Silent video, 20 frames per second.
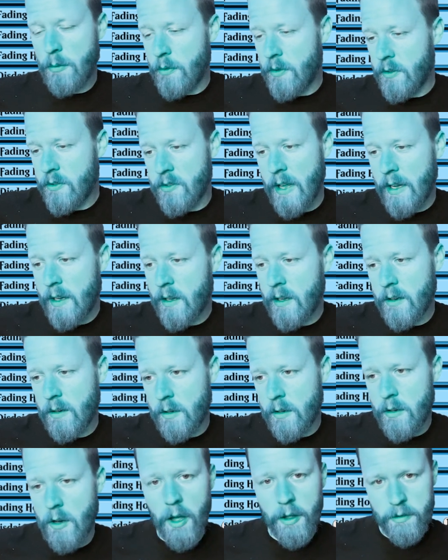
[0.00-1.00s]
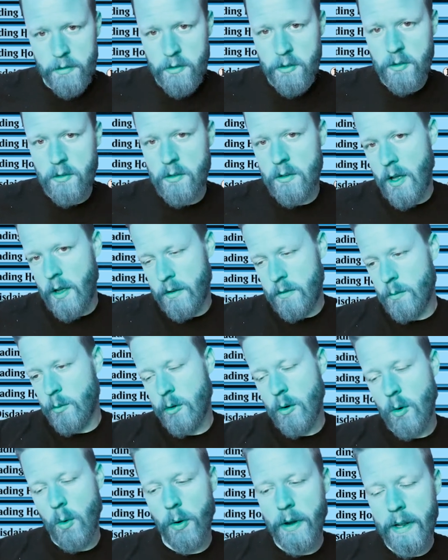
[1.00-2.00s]
with this deck, not
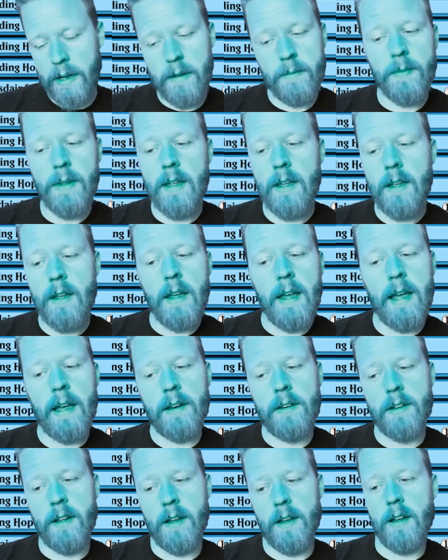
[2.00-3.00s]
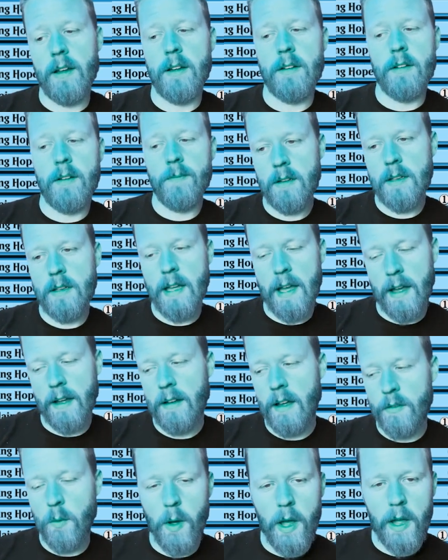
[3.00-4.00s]
recording, and yeah,
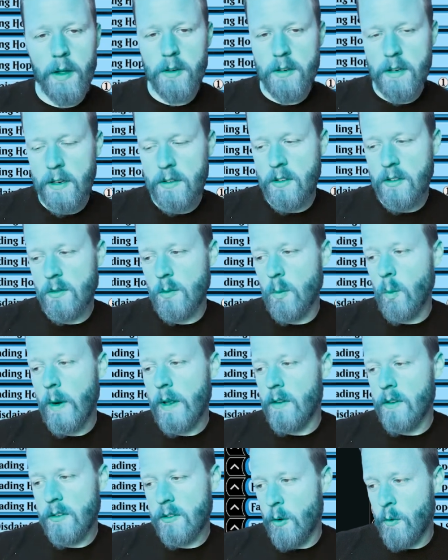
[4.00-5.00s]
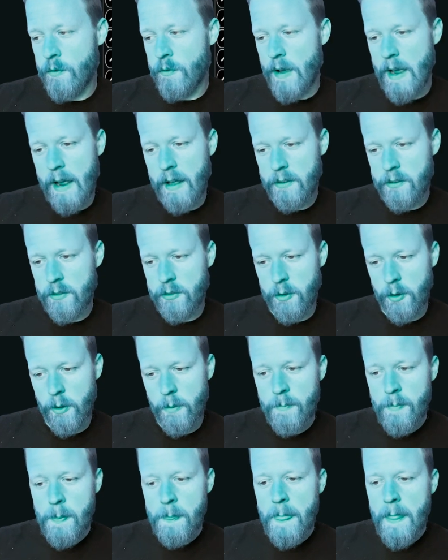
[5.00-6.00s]
it just wins so fast. So
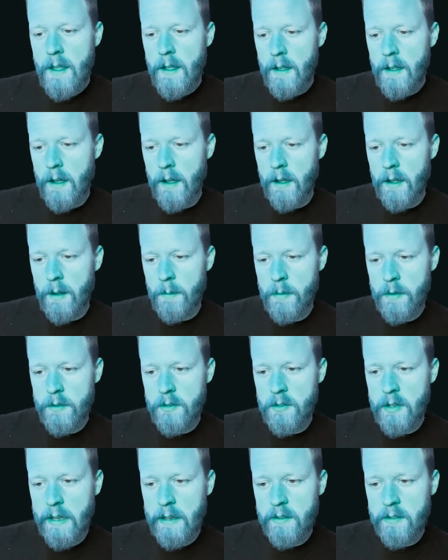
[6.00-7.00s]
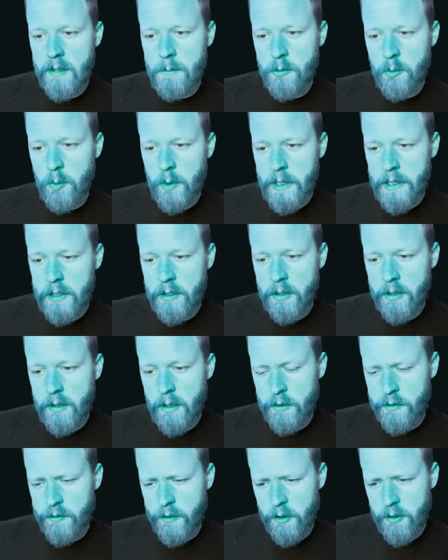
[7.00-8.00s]
deck seems really good.
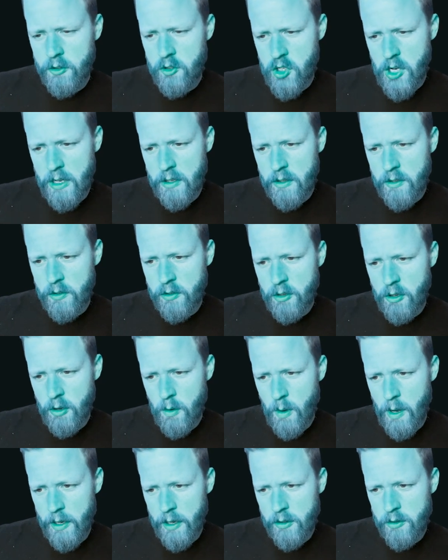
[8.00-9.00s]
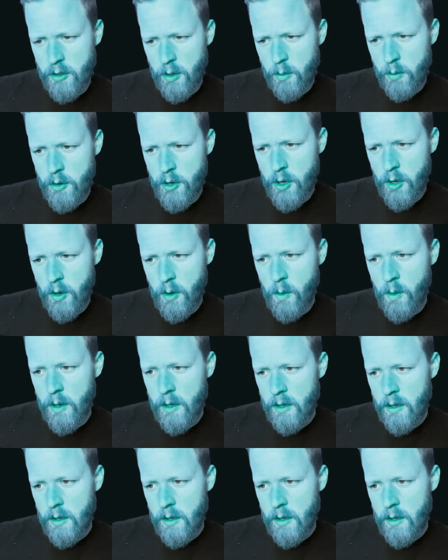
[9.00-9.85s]
As far as changes go, I don't know